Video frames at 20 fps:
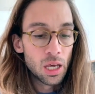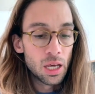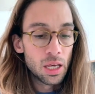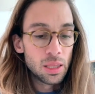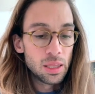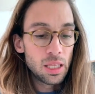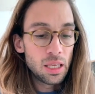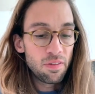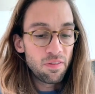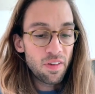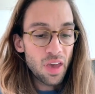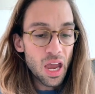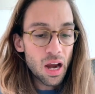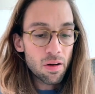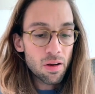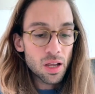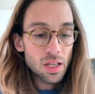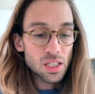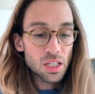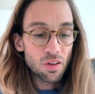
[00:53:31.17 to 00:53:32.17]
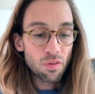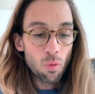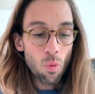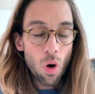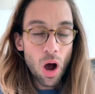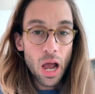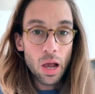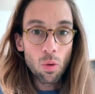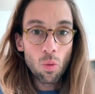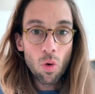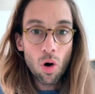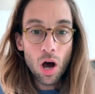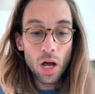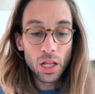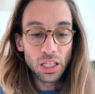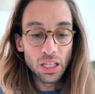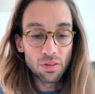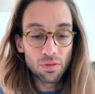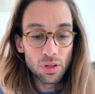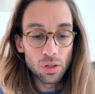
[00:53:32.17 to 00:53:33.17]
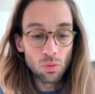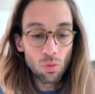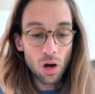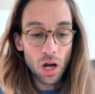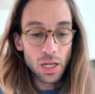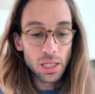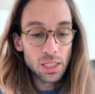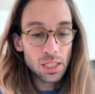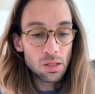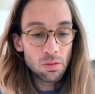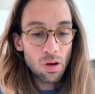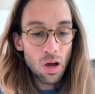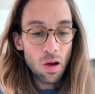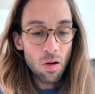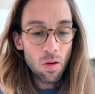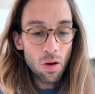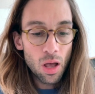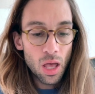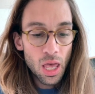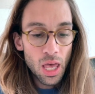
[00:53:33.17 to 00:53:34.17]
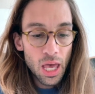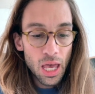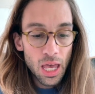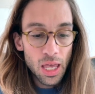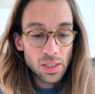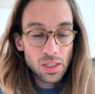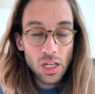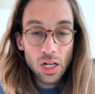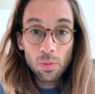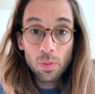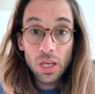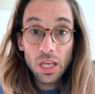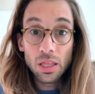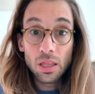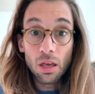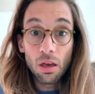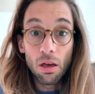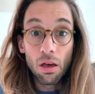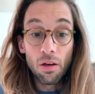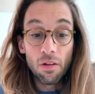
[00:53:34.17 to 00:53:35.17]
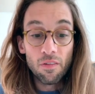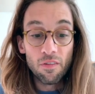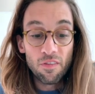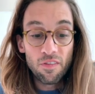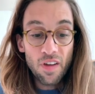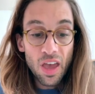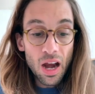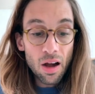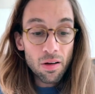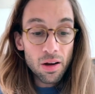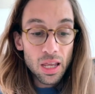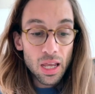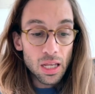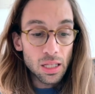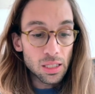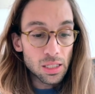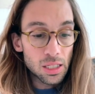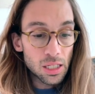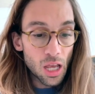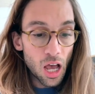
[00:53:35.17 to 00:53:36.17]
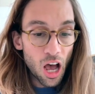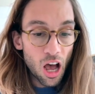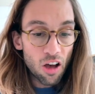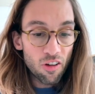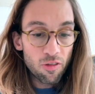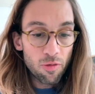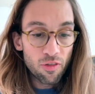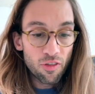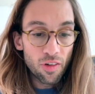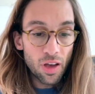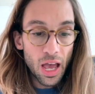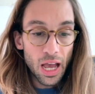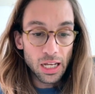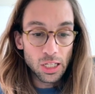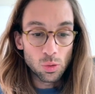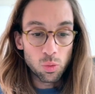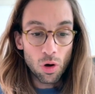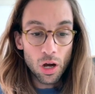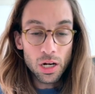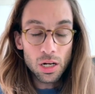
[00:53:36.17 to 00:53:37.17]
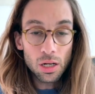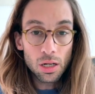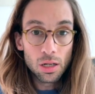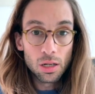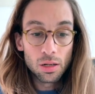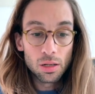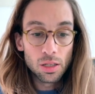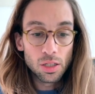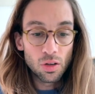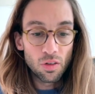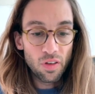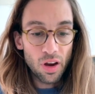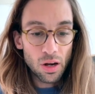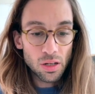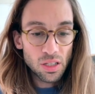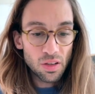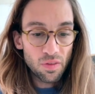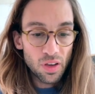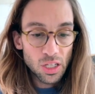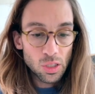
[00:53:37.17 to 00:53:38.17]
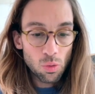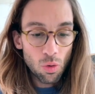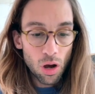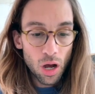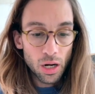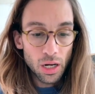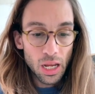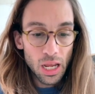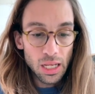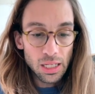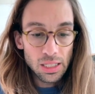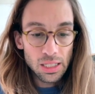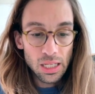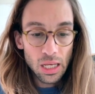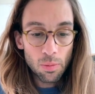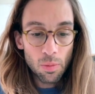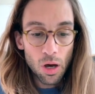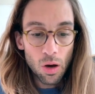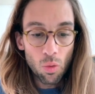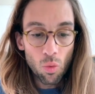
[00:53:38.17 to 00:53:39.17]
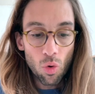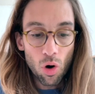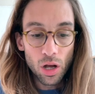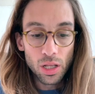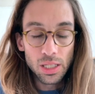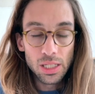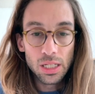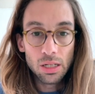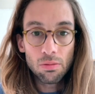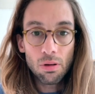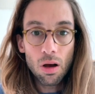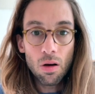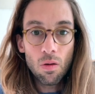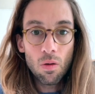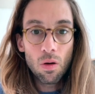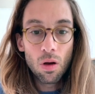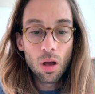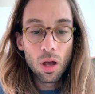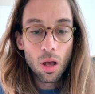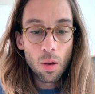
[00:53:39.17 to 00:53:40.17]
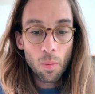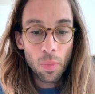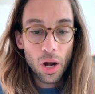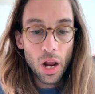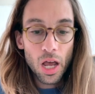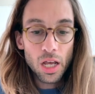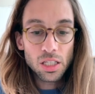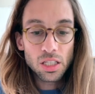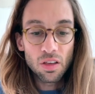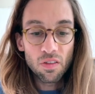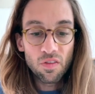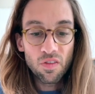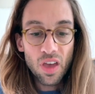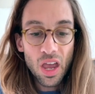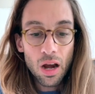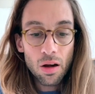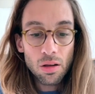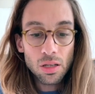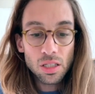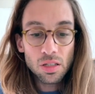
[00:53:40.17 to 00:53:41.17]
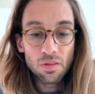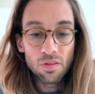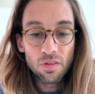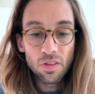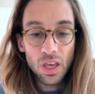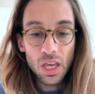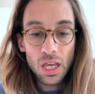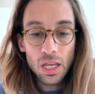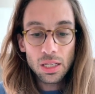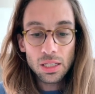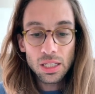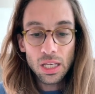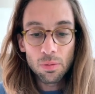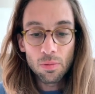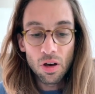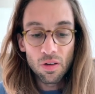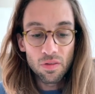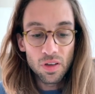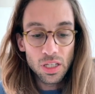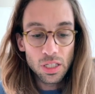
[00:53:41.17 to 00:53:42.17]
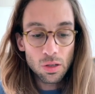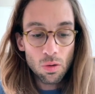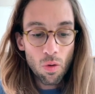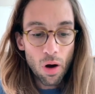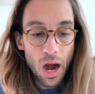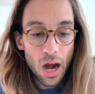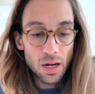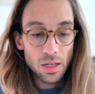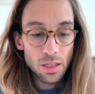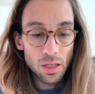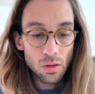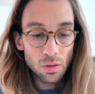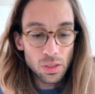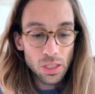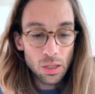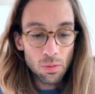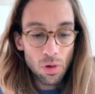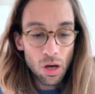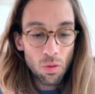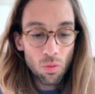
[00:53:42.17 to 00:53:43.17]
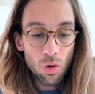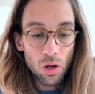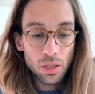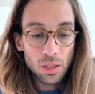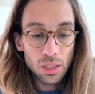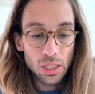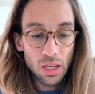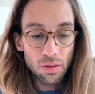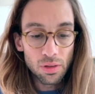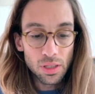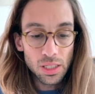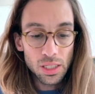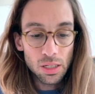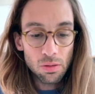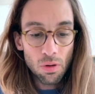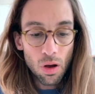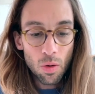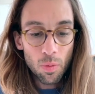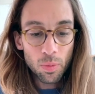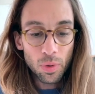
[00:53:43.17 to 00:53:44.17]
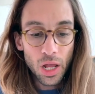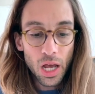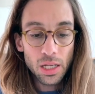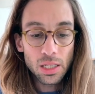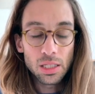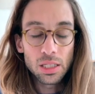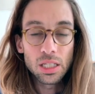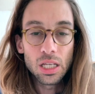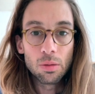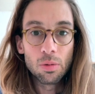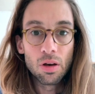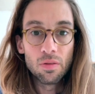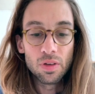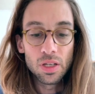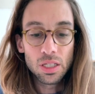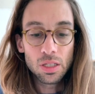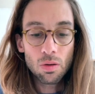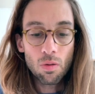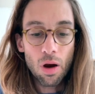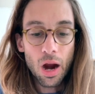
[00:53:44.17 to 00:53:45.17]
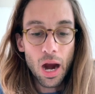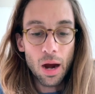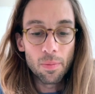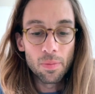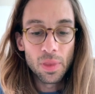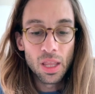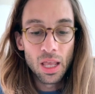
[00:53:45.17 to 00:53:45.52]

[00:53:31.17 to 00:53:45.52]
The variance of y1 given y0 is going to be the variance of x1. So variance of x1 is sigma 10 plus the variance of v, sigma v squared. So sigma 1 given 0 plus sigma v squared.